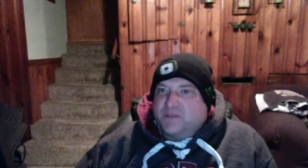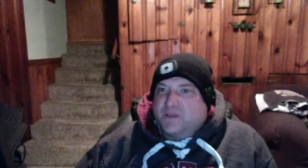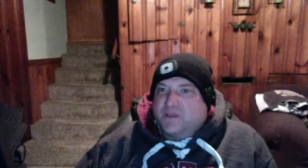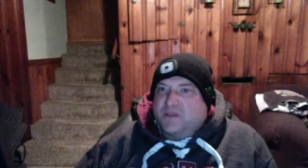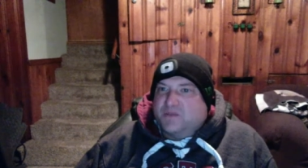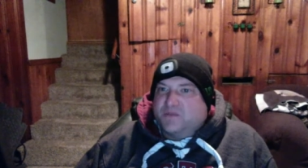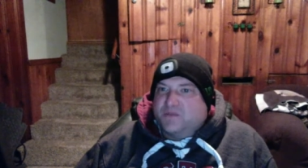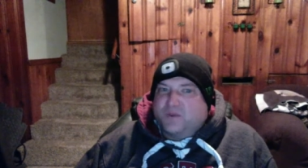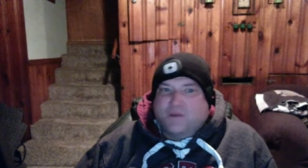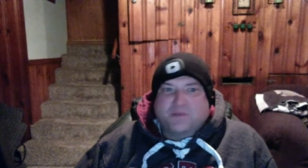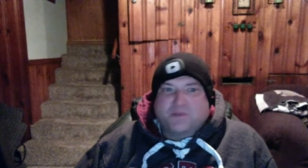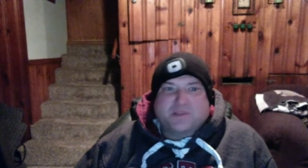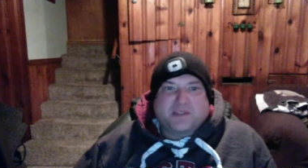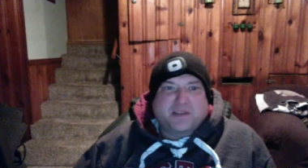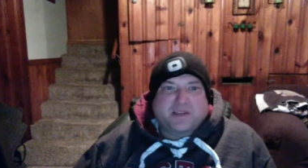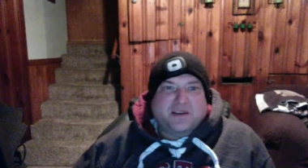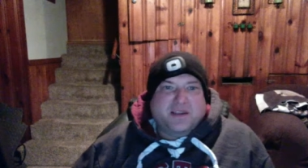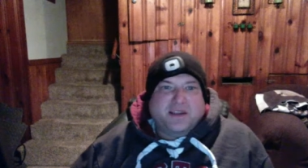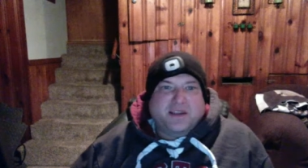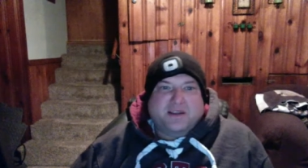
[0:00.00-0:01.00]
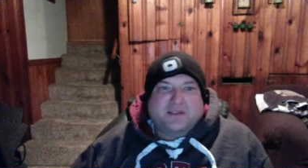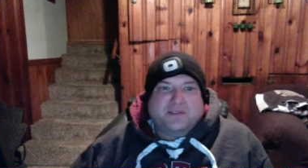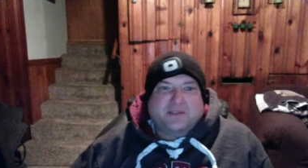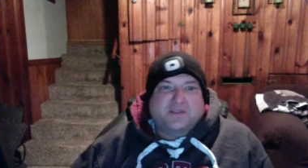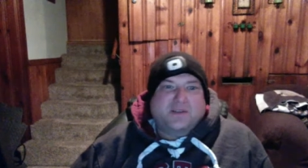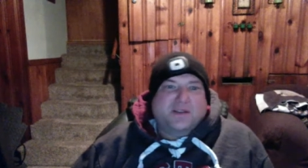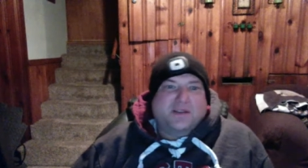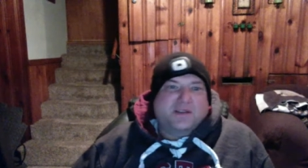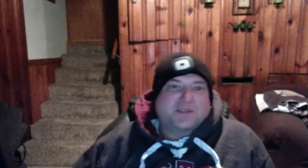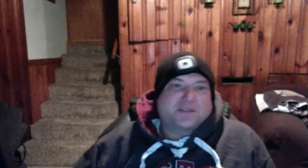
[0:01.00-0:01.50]
we're almost at 9
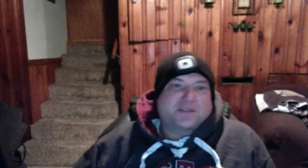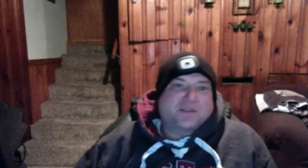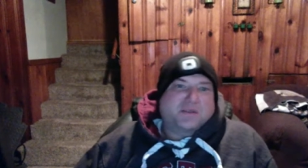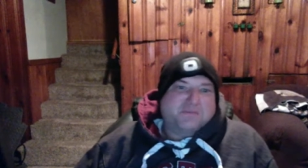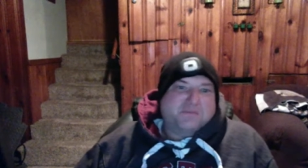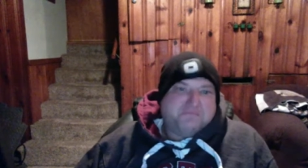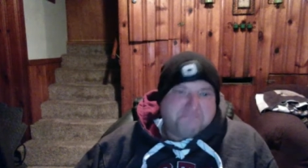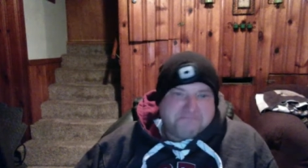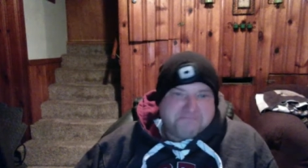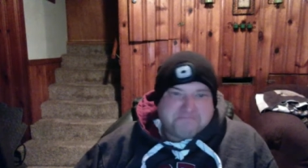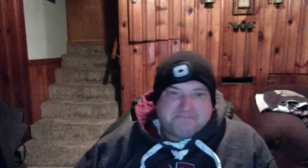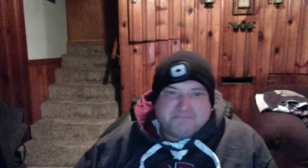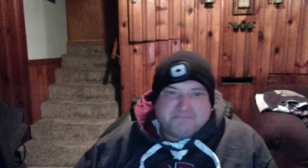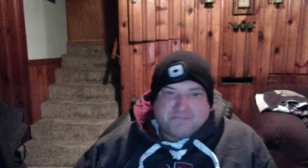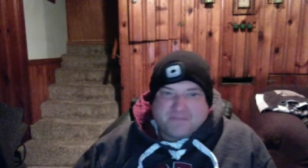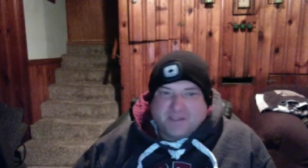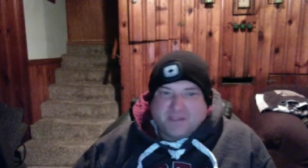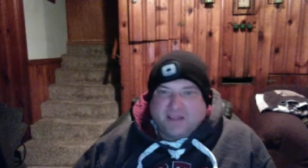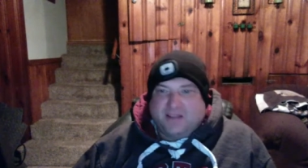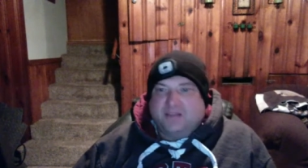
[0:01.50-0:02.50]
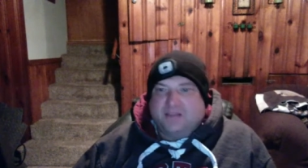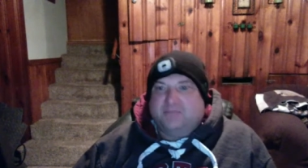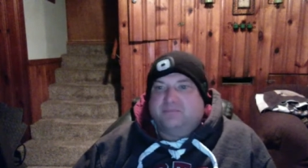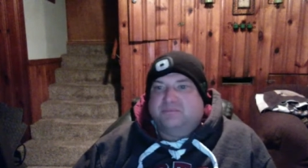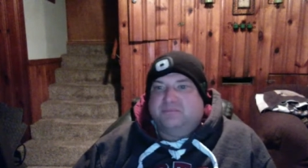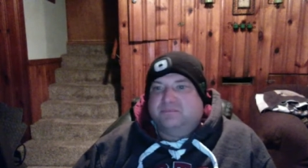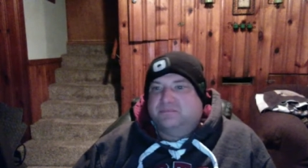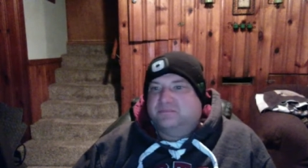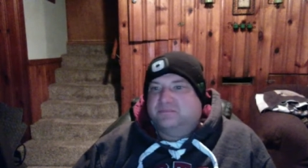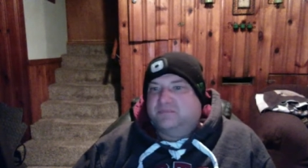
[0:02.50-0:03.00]
o'clock, so
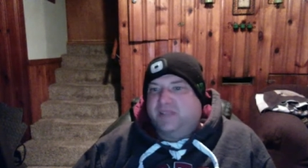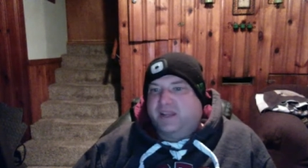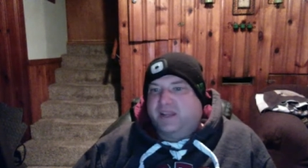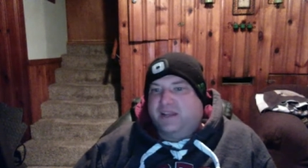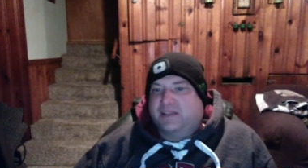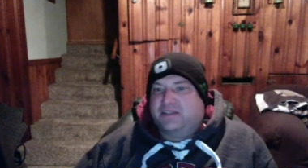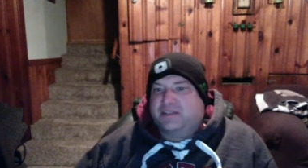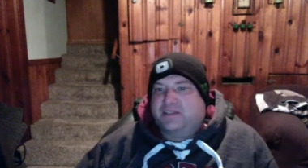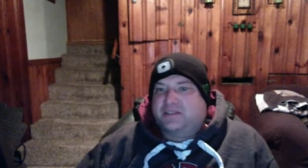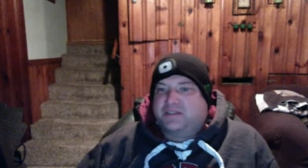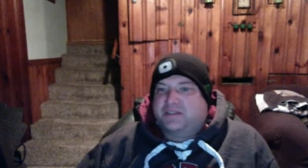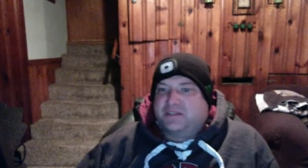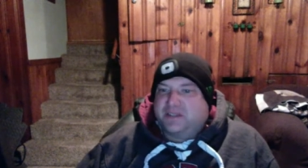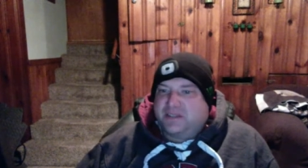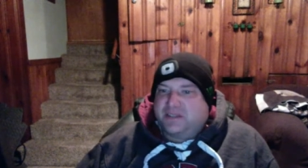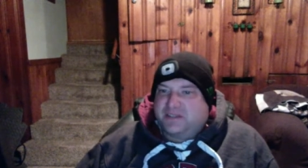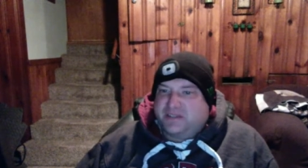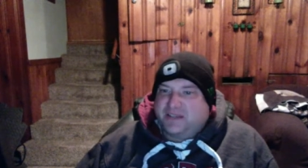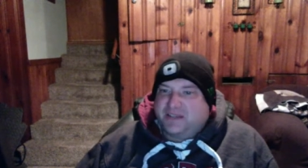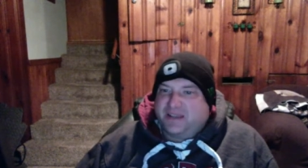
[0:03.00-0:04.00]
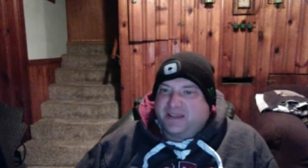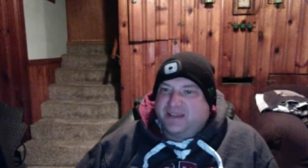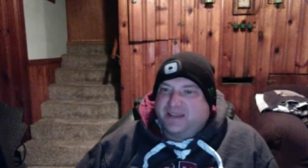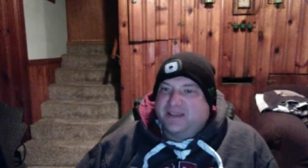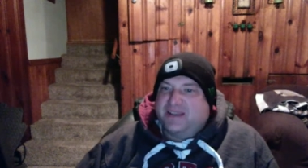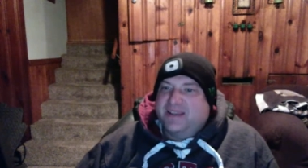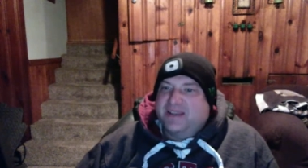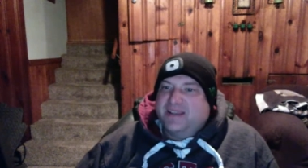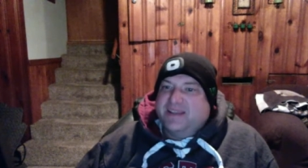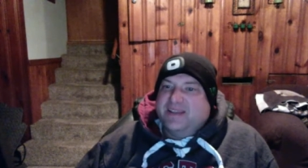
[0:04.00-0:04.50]
yeah, it's
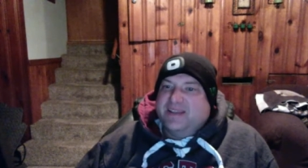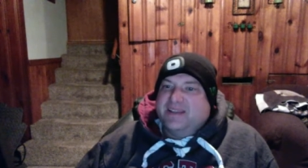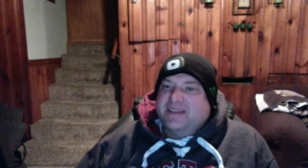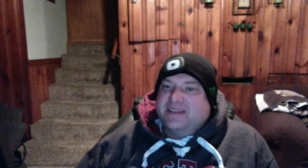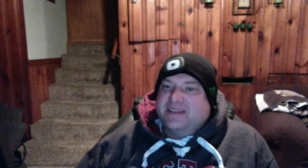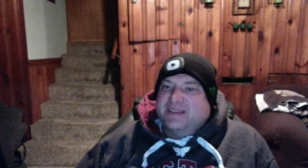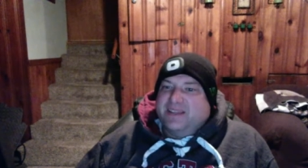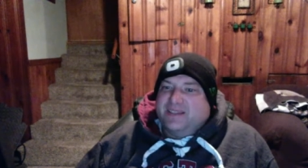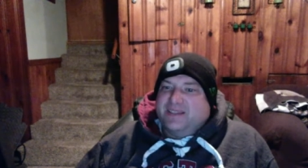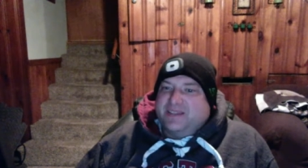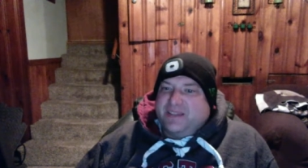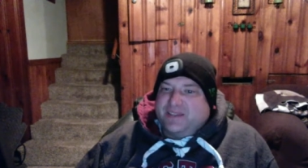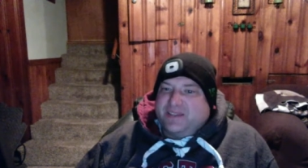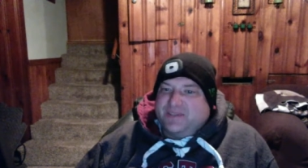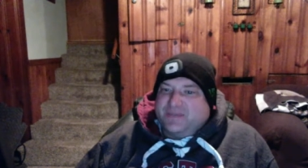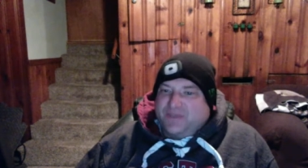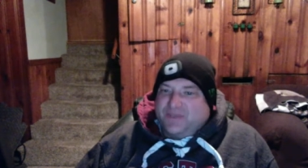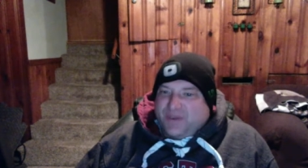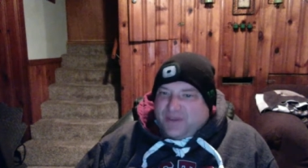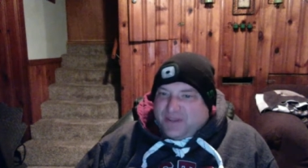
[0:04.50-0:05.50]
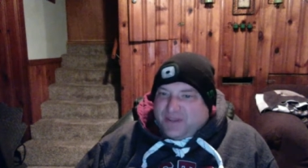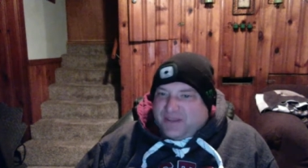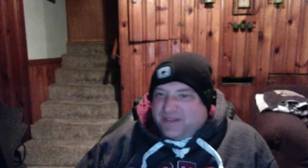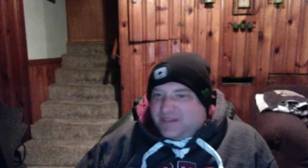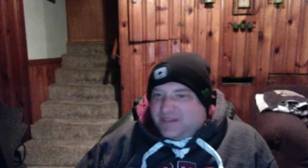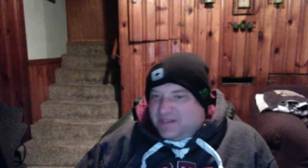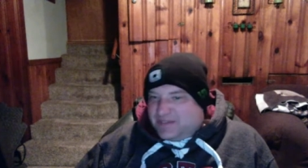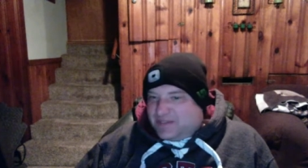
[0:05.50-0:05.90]
that's funny.